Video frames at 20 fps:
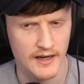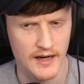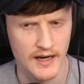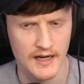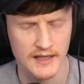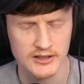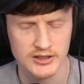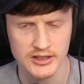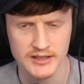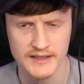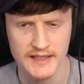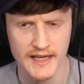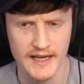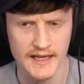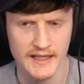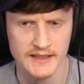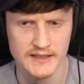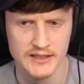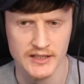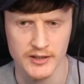are just
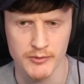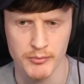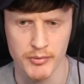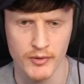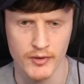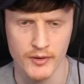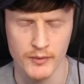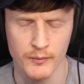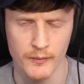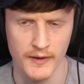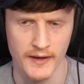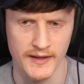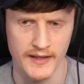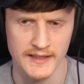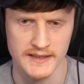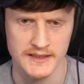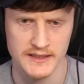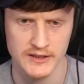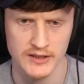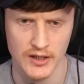getting to the point where
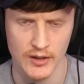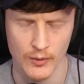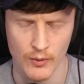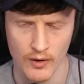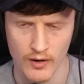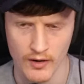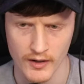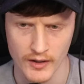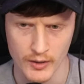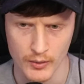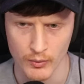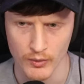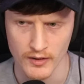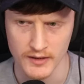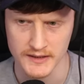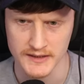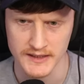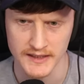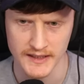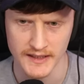they're so high
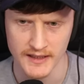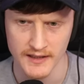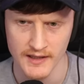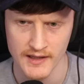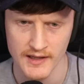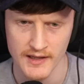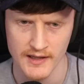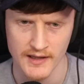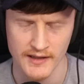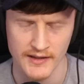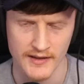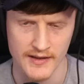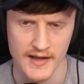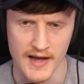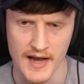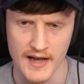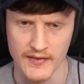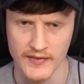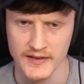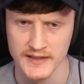quality
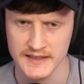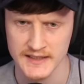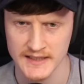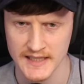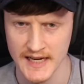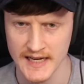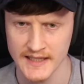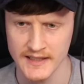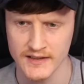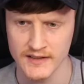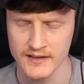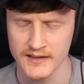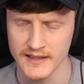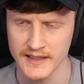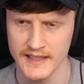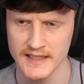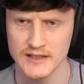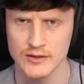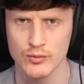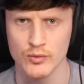that the standard
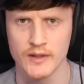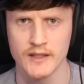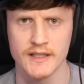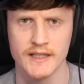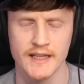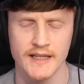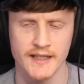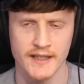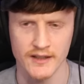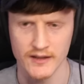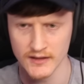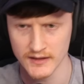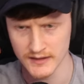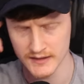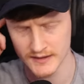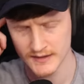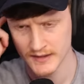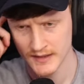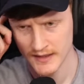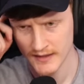is
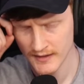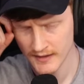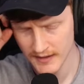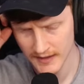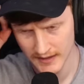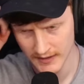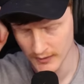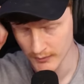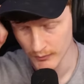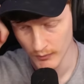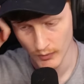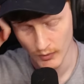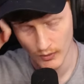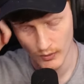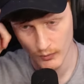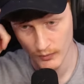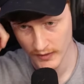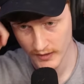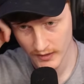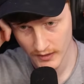ridiculous. And the
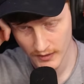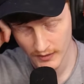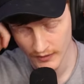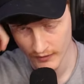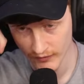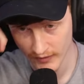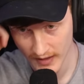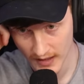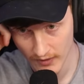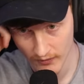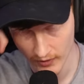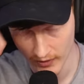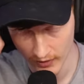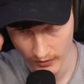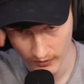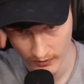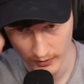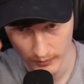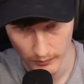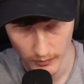more we kind of carry
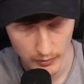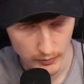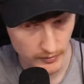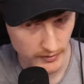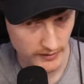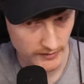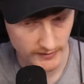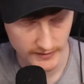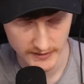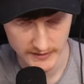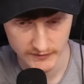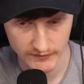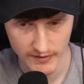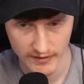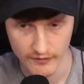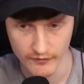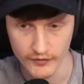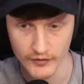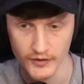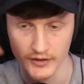on, the more we, these
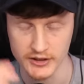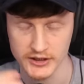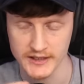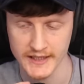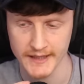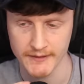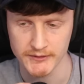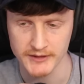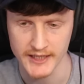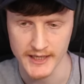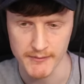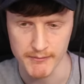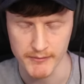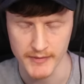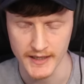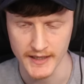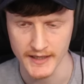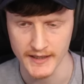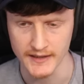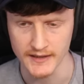found footage tapes get
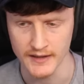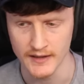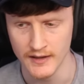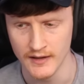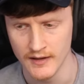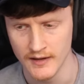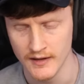made,